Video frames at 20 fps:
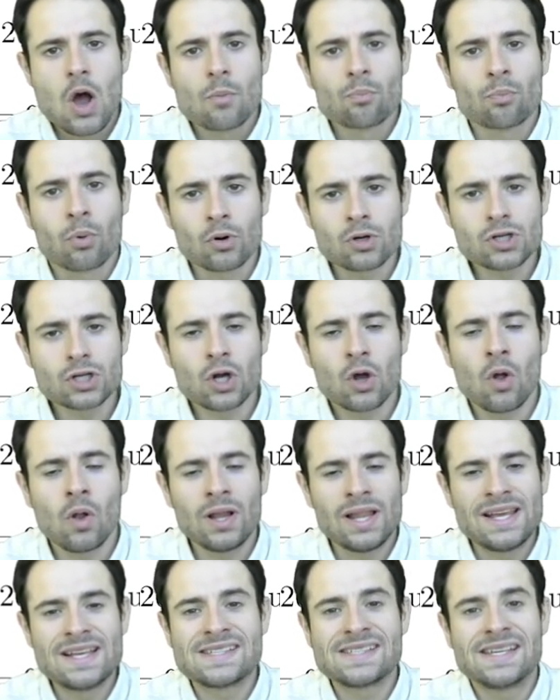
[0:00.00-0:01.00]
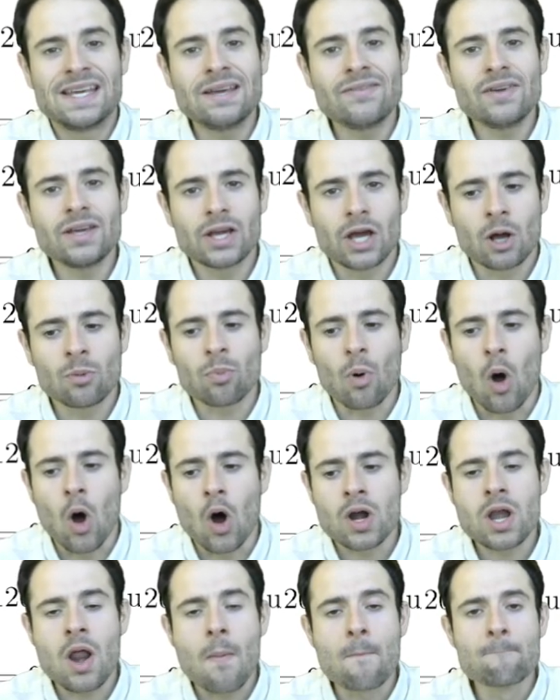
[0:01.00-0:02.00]
Portugal is giving up
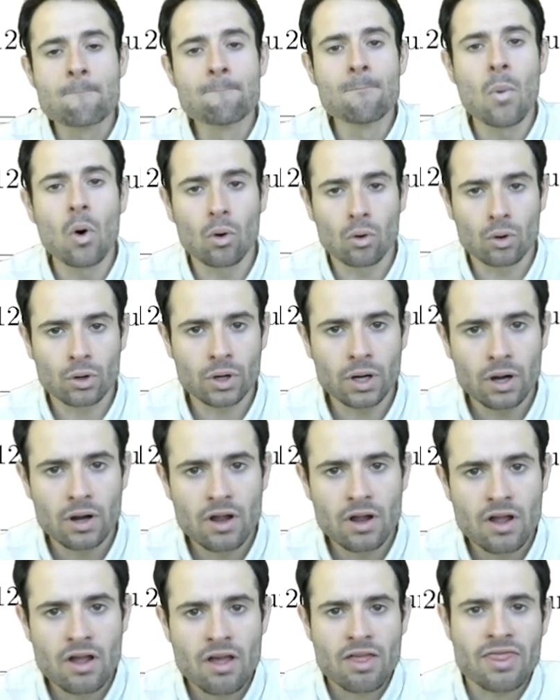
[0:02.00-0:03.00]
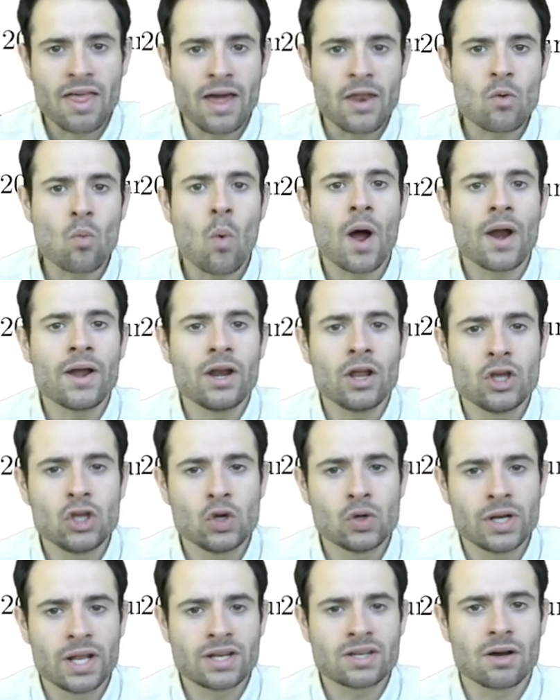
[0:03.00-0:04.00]
on more than one
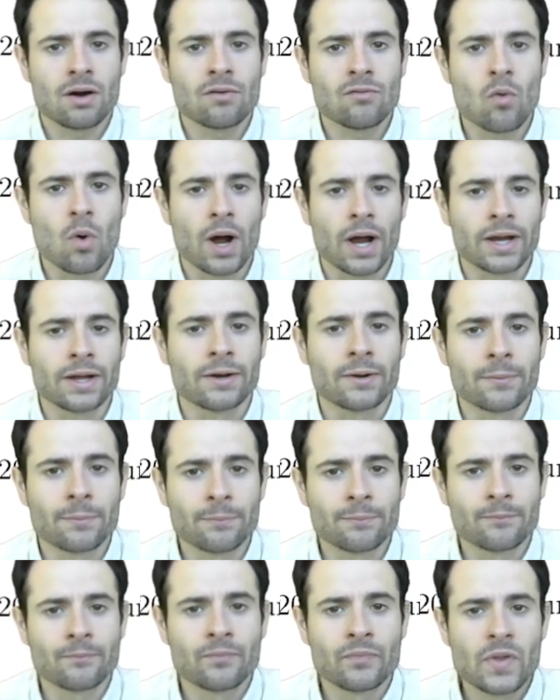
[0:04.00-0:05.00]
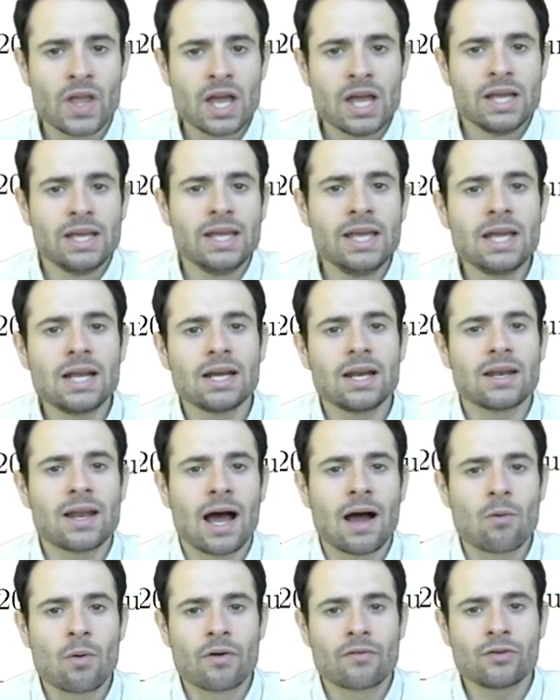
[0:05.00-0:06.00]
unit of wine. England,
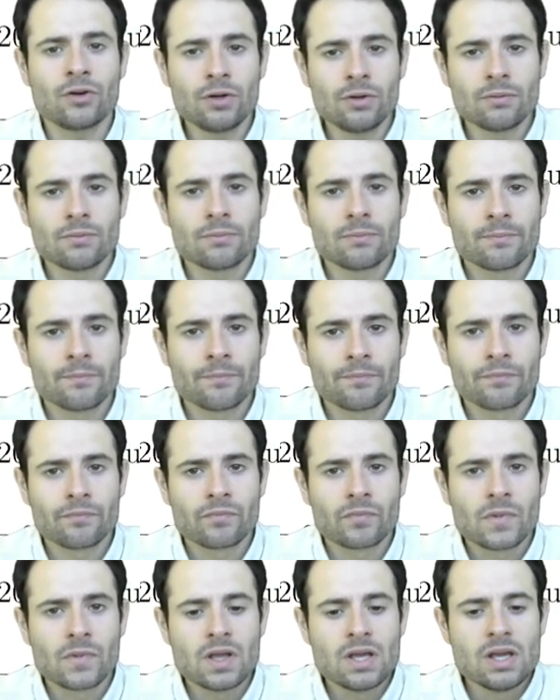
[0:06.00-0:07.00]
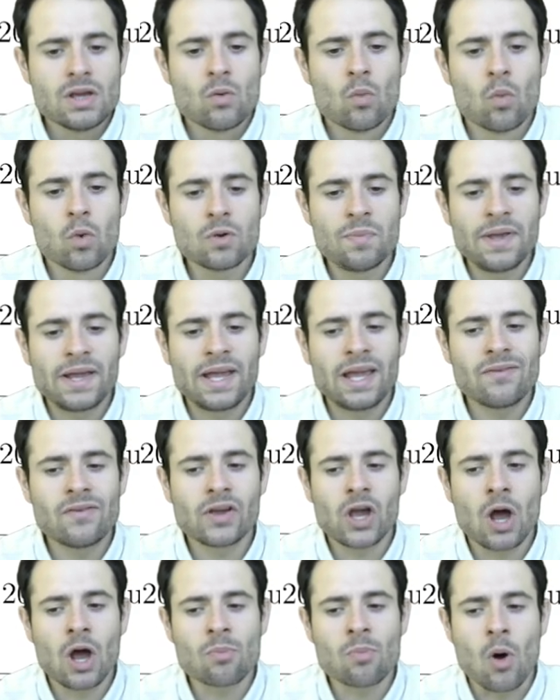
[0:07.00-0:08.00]
however, would be
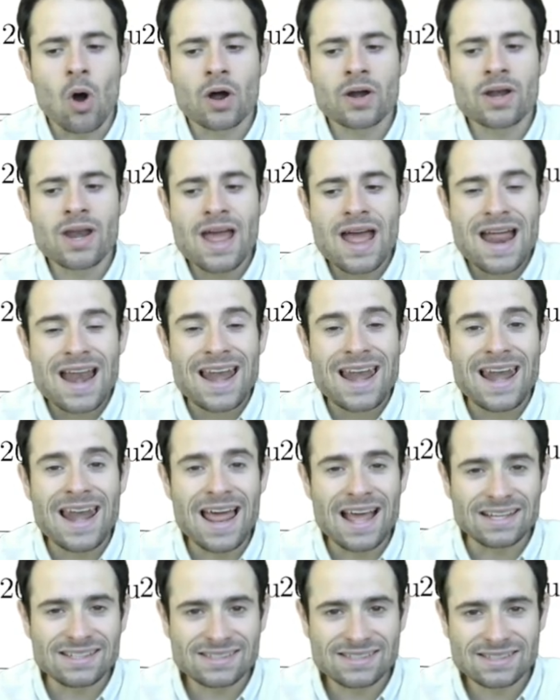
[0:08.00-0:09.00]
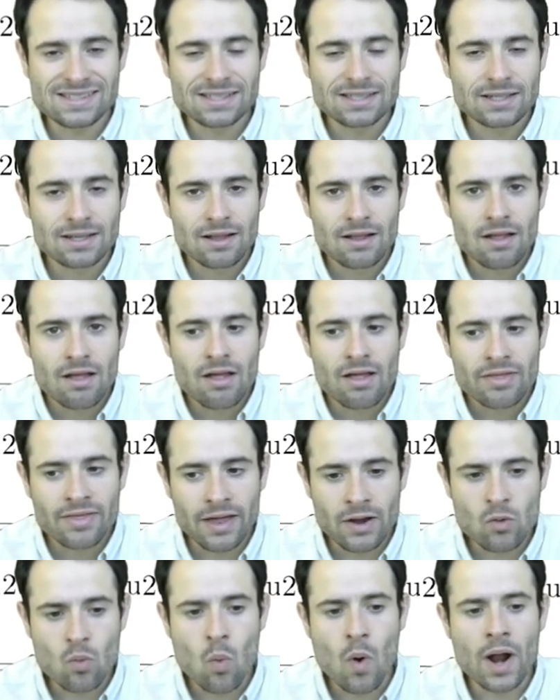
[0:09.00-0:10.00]
giving up on less
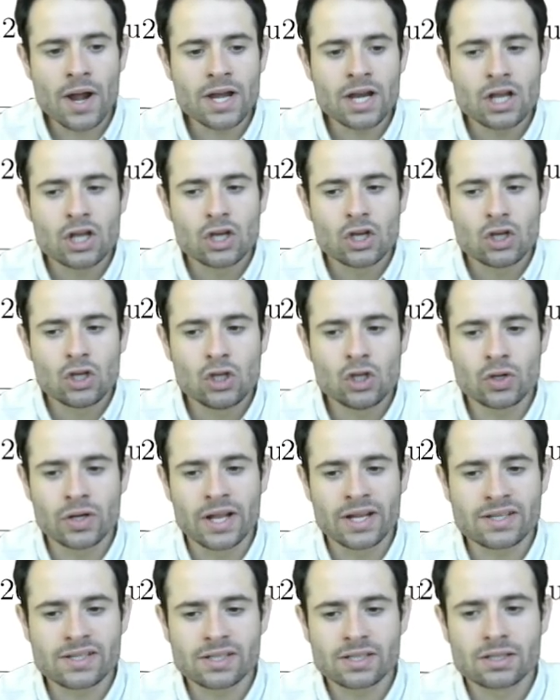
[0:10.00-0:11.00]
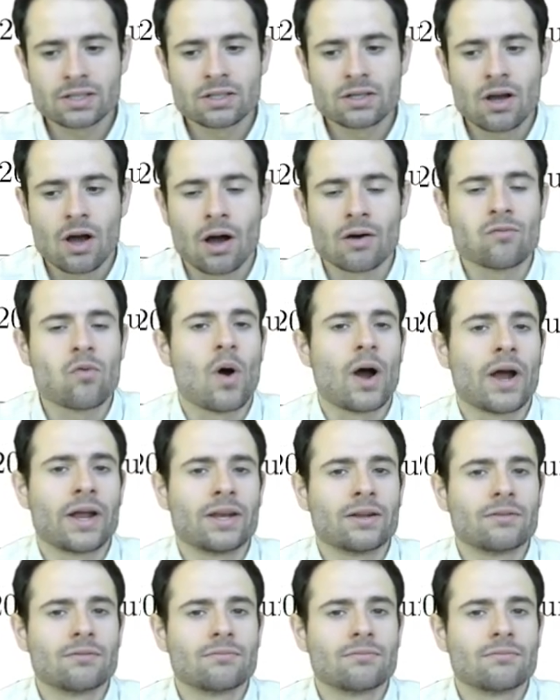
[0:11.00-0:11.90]
than one unit of wine.